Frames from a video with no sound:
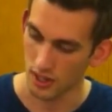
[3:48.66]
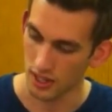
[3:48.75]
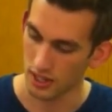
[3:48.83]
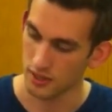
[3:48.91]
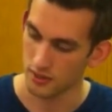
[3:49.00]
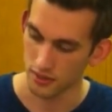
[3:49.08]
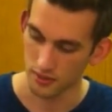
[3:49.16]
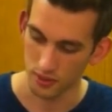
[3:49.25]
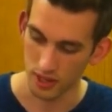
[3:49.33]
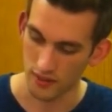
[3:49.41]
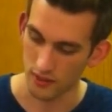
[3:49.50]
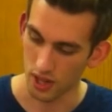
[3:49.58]
needed
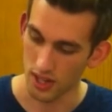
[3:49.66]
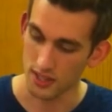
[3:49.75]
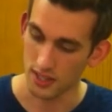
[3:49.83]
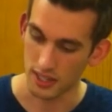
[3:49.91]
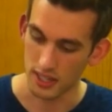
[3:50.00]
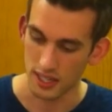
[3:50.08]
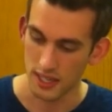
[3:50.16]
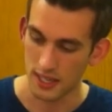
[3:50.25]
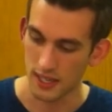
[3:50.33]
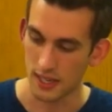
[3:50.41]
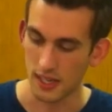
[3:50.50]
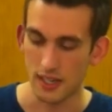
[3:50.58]
for that velocity.
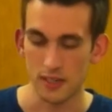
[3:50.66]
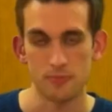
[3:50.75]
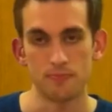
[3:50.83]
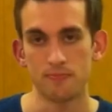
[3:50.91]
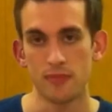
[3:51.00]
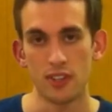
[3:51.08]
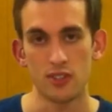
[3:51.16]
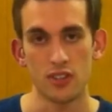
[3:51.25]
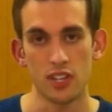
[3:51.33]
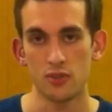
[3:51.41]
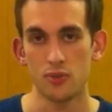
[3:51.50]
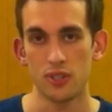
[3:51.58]
And
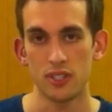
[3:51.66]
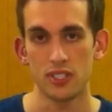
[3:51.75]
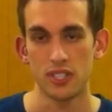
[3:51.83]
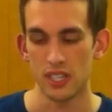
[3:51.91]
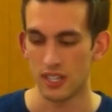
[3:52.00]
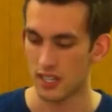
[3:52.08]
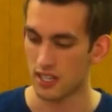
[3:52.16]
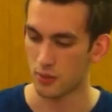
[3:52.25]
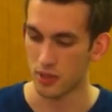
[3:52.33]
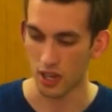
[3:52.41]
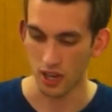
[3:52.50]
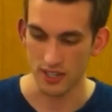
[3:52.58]
so that's
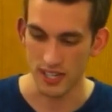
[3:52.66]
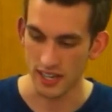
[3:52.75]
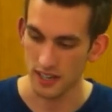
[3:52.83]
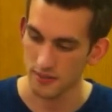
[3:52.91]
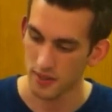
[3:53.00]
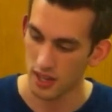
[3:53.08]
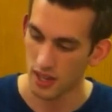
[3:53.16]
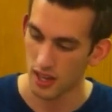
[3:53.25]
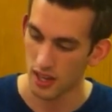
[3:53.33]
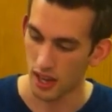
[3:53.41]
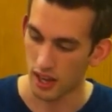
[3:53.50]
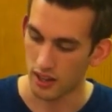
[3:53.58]
how we got our data,
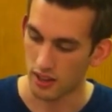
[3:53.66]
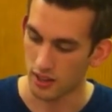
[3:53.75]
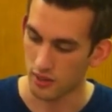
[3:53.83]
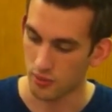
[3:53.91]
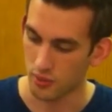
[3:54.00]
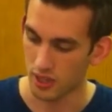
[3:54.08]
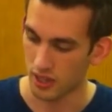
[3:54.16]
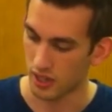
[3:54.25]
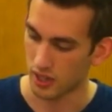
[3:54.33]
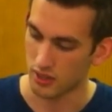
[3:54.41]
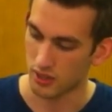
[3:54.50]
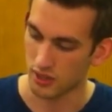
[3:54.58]
and then we
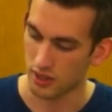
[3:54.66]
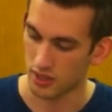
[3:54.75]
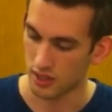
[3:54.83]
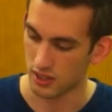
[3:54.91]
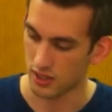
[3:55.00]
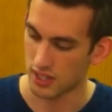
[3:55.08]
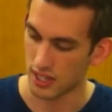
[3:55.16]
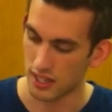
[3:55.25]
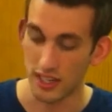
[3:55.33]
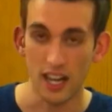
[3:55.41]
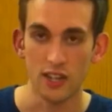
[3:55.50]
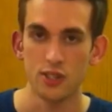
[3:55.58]
took the
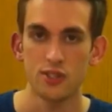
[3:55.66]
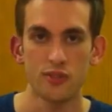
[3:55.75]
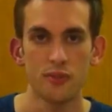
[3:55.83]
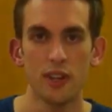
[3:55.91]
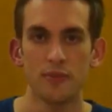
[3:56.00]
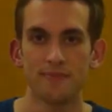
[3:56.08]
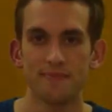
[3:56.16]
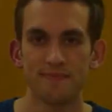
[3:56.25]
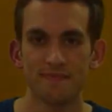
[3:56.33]
data analysis from there.